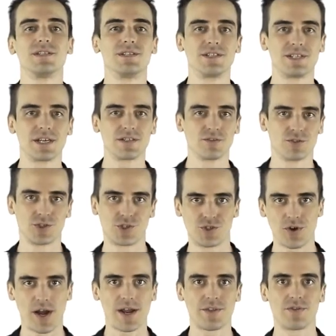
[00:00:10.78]
in signal
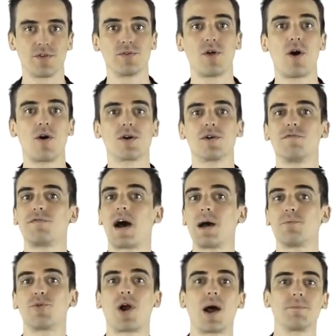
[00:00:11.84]
strength along a
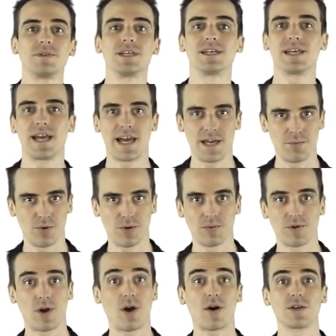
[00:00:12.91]
fiber optic cable
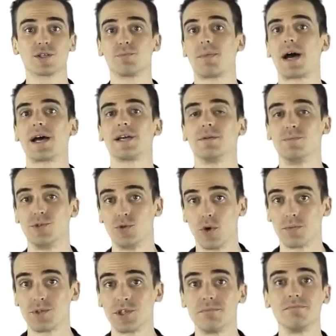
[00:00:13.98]
caused by
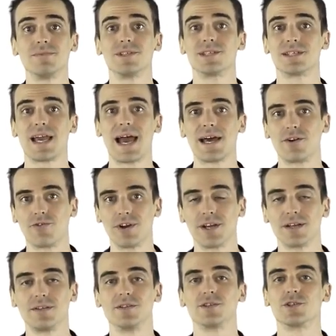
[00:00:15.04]
absorption,
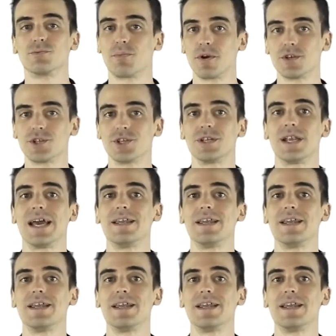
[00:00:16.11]
scattering, dispersion,